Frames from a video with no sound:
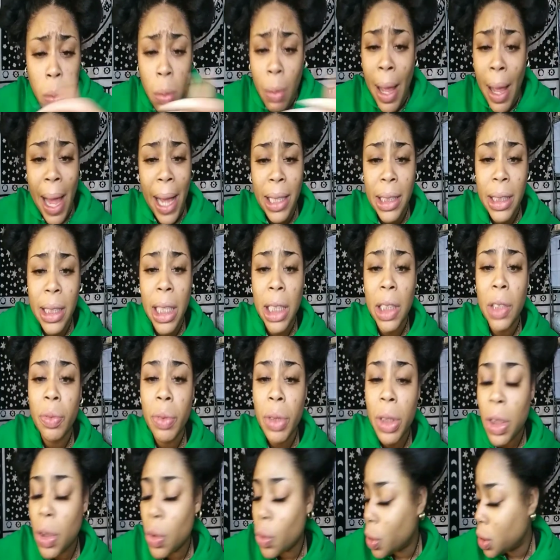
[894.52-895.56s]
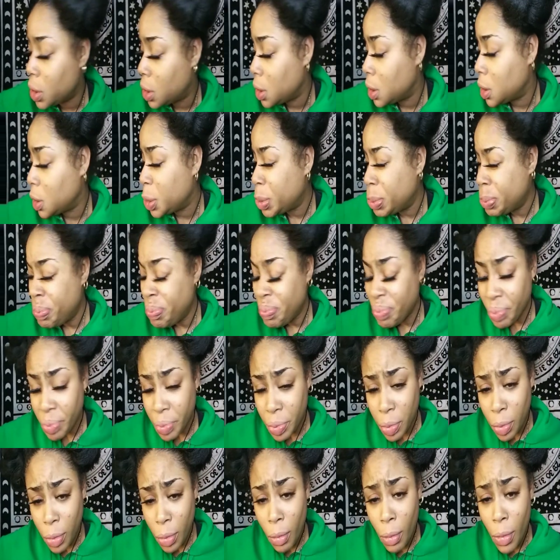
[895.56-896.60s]
Assets, resources.
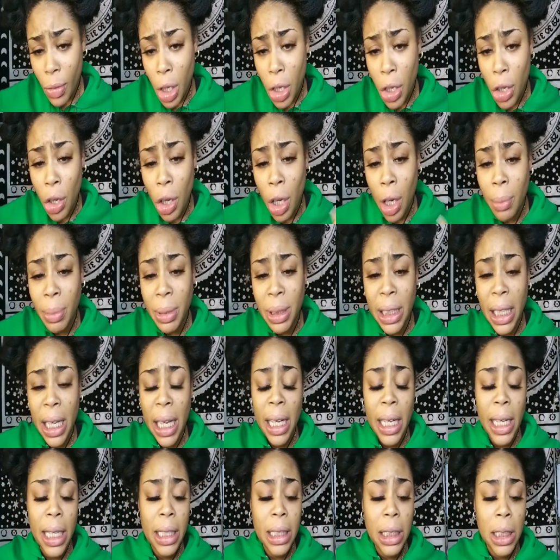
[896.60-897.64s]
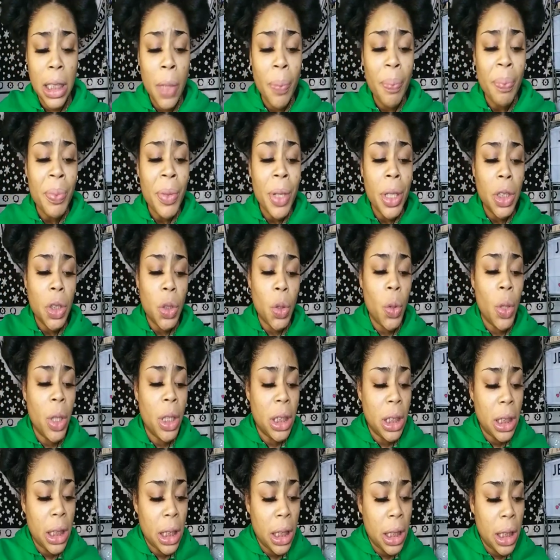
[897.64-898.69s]
You know what I'm saying? It's
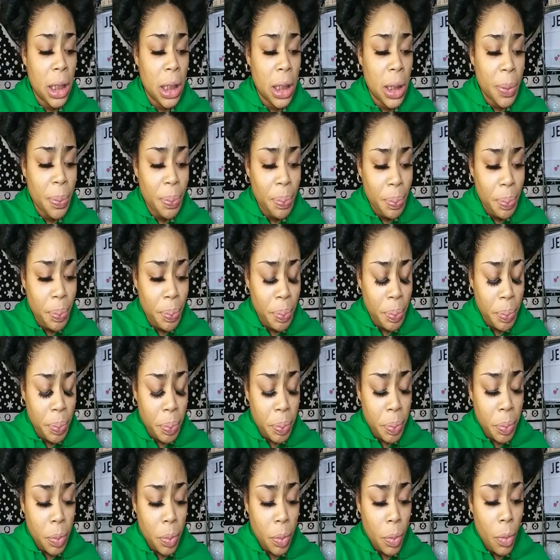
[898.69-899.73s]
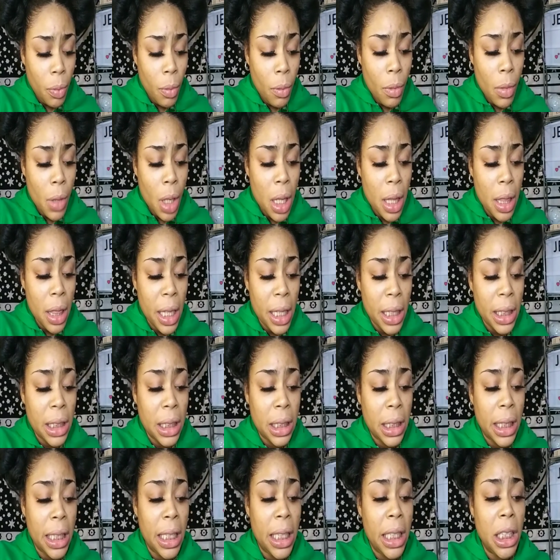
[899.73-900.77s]
Taurus is the
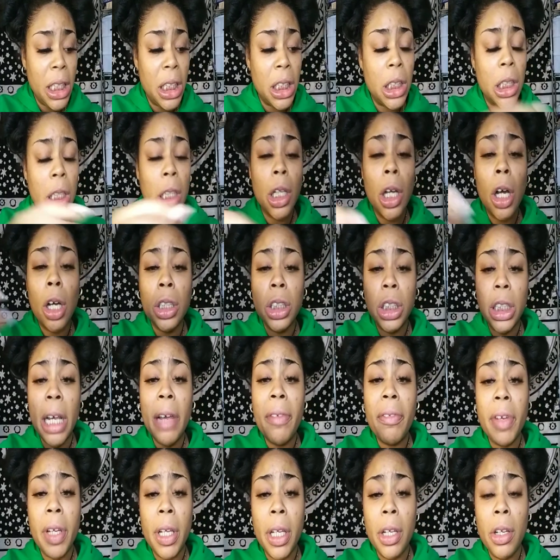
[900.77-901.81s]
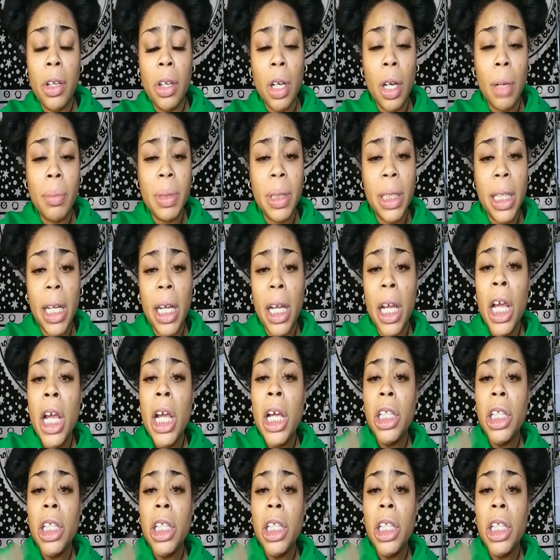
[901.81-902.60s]
seed to longevity. You know what I'm saying?